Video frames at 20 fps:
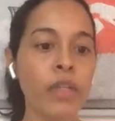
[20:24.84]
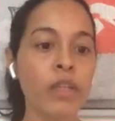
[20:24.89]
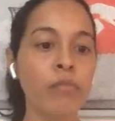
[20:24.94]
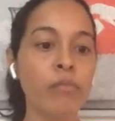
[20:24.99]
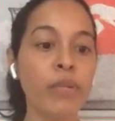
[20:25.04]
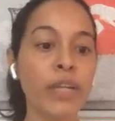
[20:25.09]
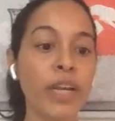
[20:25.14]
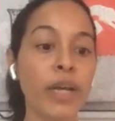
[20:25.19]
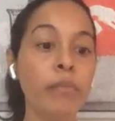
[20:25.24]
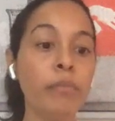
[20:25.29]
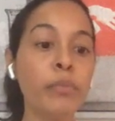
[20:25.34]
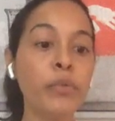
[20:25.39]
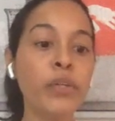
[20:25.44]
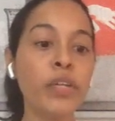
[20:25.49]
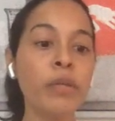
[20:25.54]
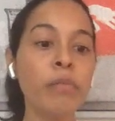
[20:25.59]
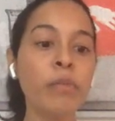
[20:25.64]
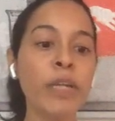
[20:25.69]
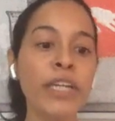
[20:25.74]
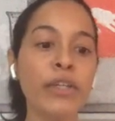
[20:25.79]
But I'm
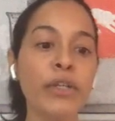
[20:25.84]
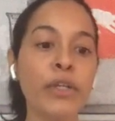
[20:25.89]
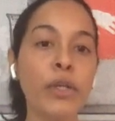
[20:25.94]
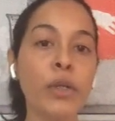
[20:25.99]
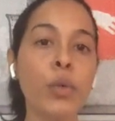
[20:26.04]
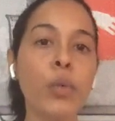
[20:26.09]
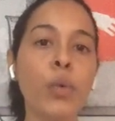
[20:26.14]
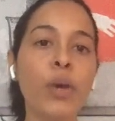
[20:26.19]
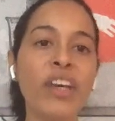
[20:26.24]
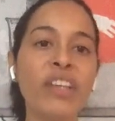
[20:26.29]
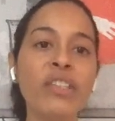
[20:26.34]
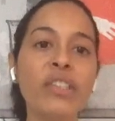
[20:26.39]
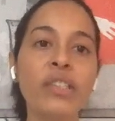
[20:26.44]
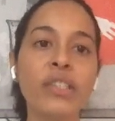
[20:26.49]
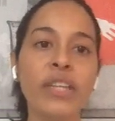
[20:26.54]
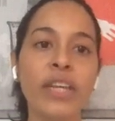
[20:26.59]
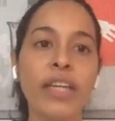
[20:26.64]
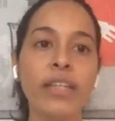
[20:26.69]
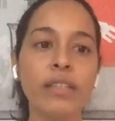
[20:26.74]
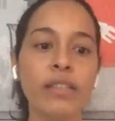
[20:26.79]
putting my request
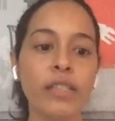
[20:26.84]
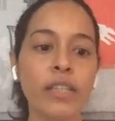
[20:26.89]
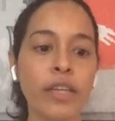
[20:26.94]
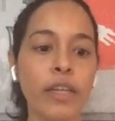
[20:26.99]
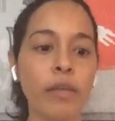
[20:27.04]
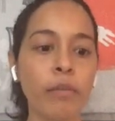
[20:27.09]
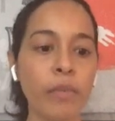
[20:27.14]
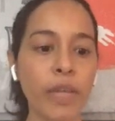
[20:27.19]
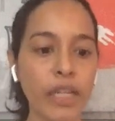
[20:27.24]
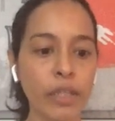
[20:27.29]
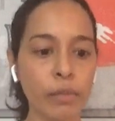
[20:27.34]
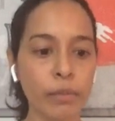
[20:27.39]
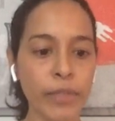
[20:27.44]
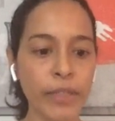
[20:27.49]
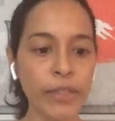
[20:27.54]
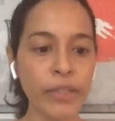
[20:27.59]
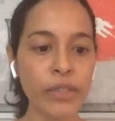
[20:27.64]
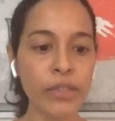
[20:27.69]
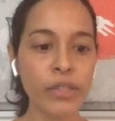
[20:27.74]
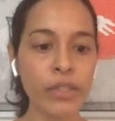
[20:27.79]
at 10
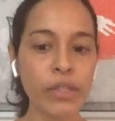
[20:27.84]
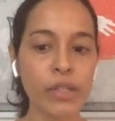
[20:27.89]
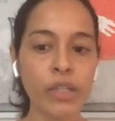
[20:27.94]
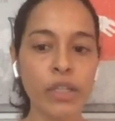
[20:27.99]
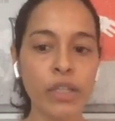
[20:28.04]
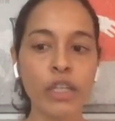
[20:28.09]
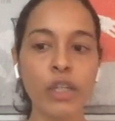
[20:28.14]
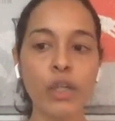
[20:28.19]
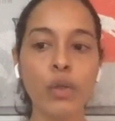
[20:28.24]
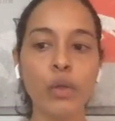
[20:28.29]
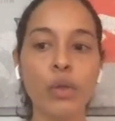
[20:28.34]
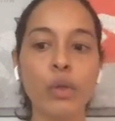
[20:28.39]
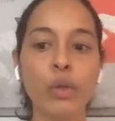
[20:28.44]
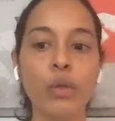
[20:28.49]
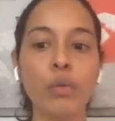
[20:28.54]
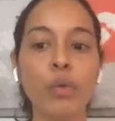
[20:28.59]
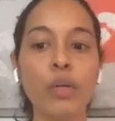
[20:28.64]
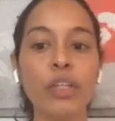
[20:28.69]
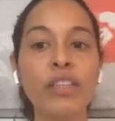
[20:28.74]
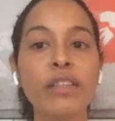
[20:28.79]
megabytes.
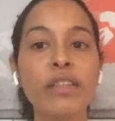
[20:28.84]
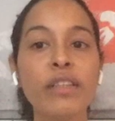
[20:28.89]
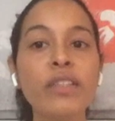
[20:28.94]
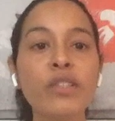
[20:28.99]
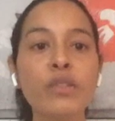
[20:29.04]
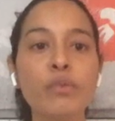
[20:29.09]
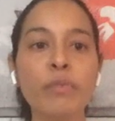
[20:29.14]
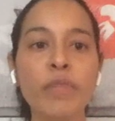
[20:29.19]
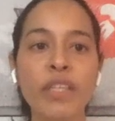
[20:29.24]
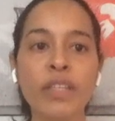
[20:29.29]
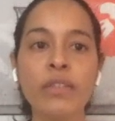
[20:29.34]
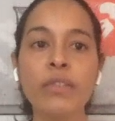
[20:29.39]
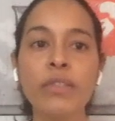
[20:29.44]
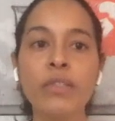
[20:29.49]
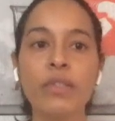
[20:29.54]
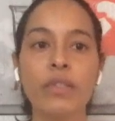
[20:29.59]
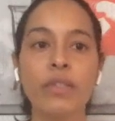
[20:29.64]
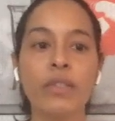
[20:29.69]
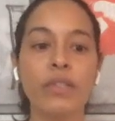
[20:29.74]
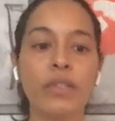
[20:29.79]
What this
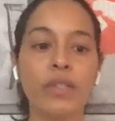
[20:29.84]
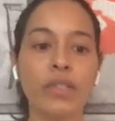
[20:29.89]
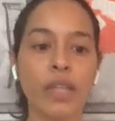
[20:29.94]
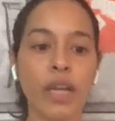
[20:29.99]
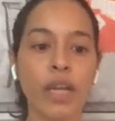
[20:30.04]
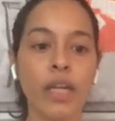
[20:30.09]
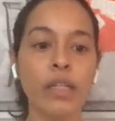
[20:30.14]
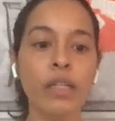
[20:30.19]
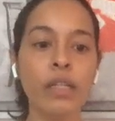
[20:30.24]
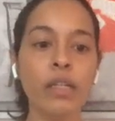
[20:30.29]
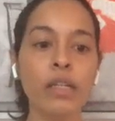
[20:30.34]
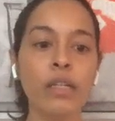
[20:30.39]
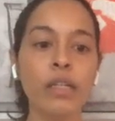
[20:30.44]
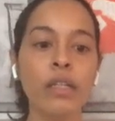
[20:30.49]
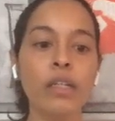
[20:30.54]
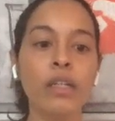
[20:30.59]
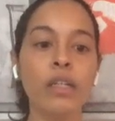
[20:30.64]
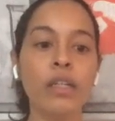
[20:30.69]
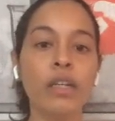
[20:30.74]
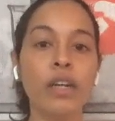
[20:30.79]
means is that
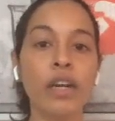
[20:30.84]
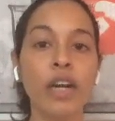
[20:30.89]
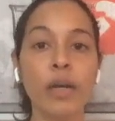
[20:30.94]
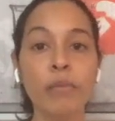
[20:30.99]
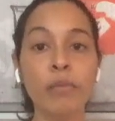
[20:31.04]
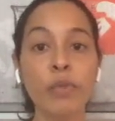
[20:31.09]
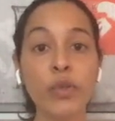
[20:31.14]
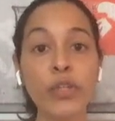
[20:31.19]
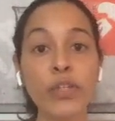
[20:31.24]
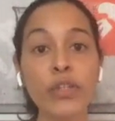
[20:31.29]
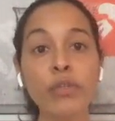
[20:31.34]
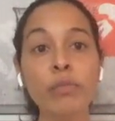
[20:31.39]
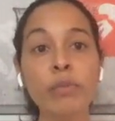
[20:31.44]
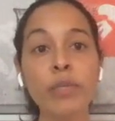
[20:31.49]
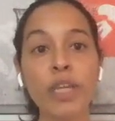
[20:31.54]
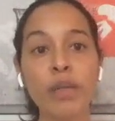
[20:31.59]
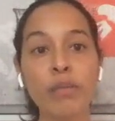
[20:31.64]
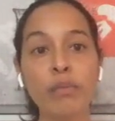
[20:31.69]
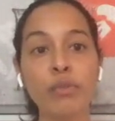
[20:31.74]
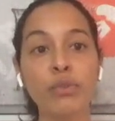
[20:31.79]
I'm going to
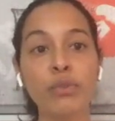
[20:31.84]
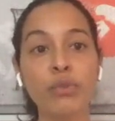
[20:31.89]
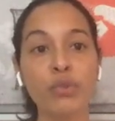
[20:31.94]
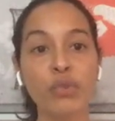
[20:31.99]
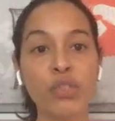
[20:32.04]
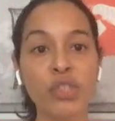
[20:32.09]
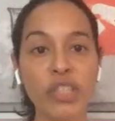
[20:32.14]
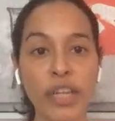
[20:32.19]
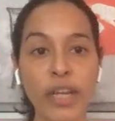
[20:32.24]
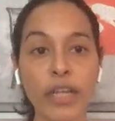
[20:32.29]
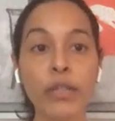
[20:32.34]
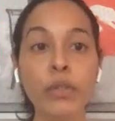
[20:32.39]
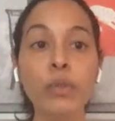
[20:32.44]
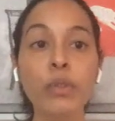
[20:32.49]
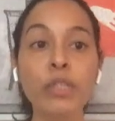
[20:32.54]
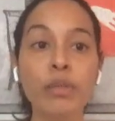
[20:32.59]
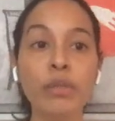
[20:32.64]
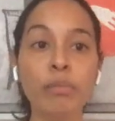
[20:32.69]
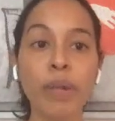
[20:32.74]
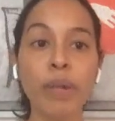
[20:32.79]
be able to schedule
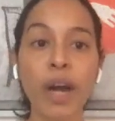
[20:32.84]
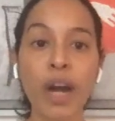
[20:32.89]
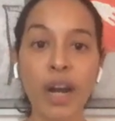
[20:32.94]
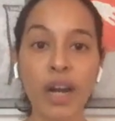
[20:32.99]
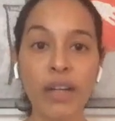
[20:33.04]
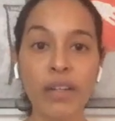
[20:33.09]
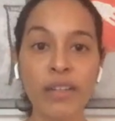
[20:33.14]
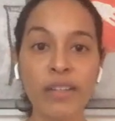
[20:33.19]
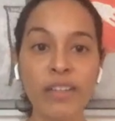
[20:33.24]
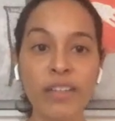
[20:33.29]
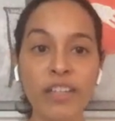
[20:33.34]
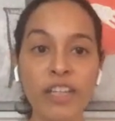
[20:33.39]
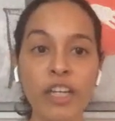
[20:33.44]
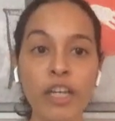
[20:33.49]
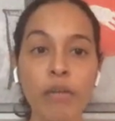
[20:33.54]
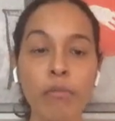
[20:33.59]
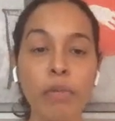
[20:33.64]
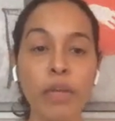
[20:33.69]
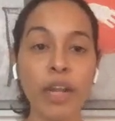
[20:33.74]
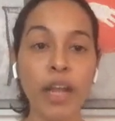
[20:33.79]
the pod,
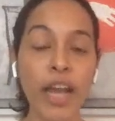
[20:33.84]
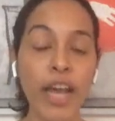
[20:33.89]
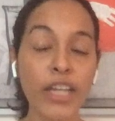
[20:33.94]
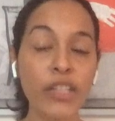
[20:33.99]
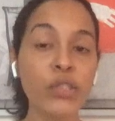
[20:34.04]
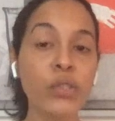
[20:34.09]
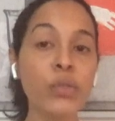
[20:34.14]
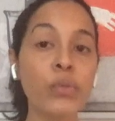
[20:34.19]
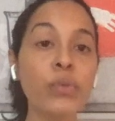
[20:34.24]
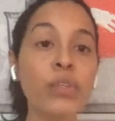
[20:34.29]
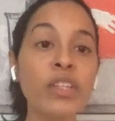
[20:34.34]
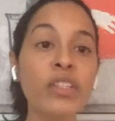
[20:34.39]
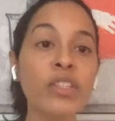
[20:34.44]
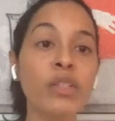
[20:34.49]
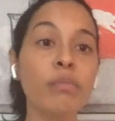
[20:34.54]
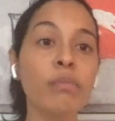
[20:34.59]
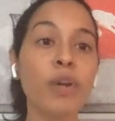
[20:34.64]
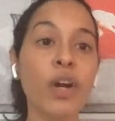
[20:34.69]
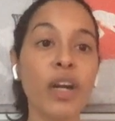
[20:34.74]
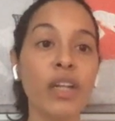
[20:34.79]
but as soon as
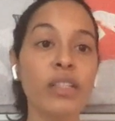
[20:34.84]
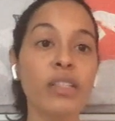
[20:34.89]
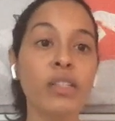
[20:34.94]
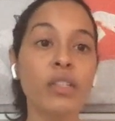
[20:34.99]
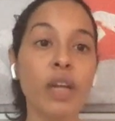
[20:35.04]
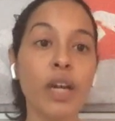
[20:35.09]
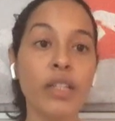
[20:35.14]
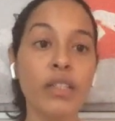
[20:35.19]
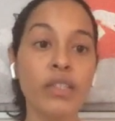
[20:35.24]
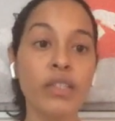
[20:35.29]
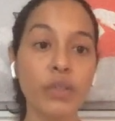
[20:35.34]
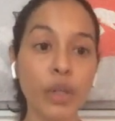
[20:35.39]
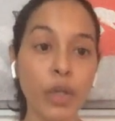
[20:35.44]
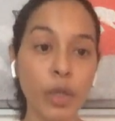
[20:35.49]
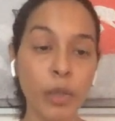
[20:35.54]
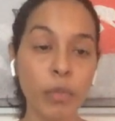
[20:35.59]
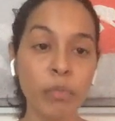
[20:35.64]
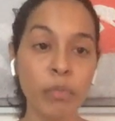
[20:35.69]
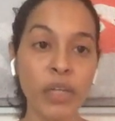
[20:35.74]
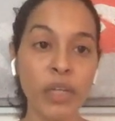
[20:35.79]
the pod starts
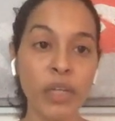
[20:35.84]
up,